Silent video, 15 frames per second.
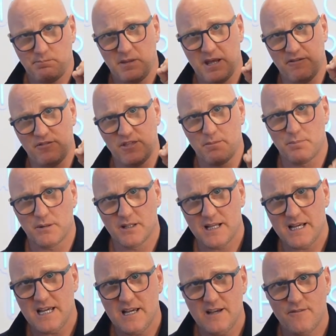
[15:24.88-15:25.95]
if they
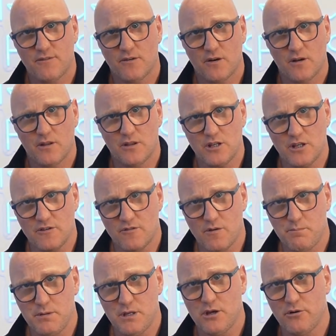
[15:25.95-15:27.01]
believe that you've
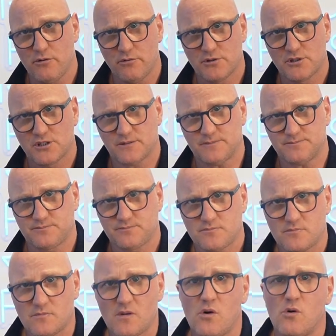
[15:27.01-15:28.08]
abused
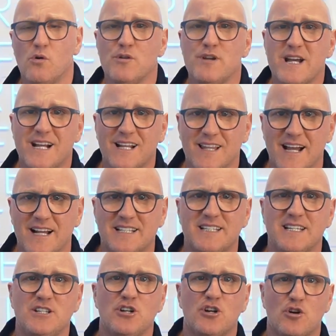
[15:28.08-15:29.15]
or
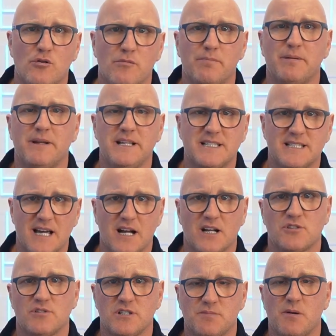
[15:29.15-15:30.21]
neglected your company's
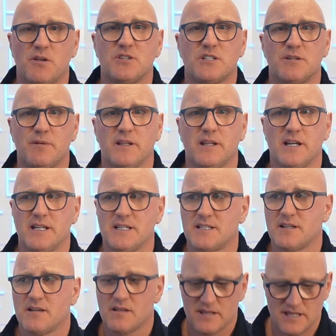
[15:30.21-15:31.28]
tax responsibilities.
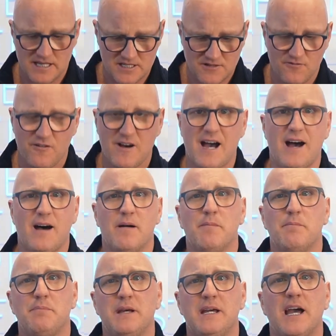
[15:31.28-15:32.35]
That's
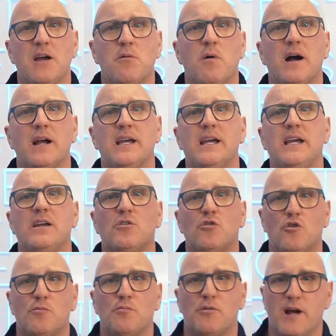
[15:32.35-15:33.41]
VAT, PAYE,
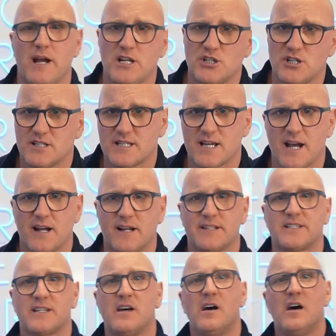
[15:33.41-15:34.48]
corporation
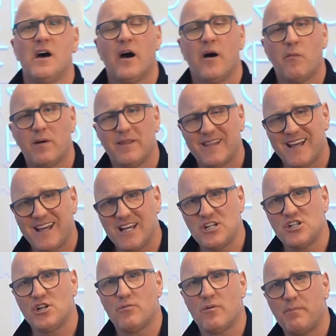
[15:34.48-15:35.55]
tax, and when they
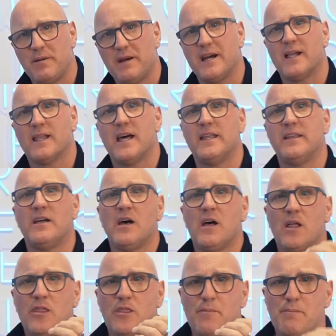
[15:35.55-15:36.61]
issue a PLN,
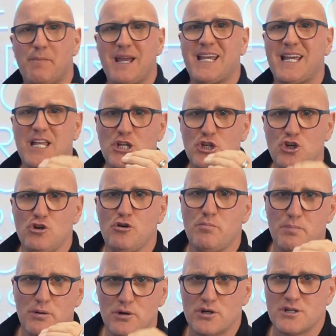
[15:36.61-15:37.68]
they're making you
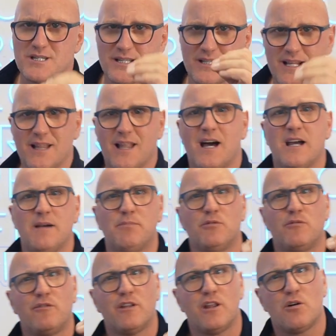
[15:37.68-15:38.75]
personally liable
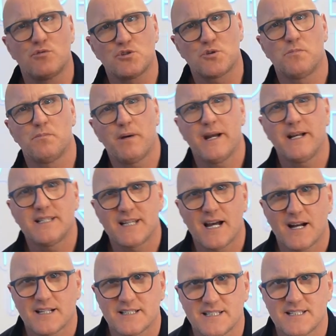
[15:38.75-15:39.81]
for those unpaid
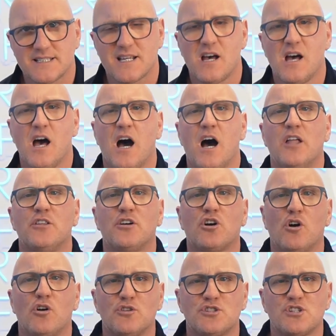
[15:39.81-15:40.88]
taxes, and the
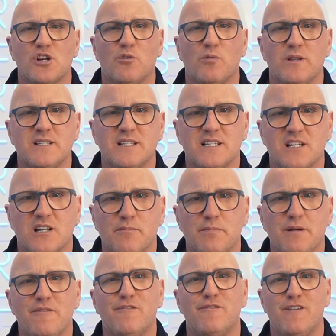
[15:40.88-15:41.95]
consequences can
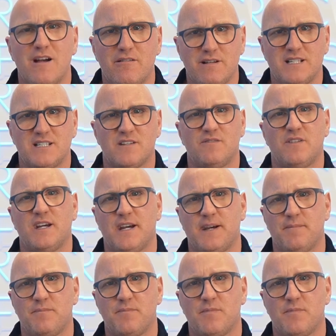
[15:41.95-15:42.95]
be very severe.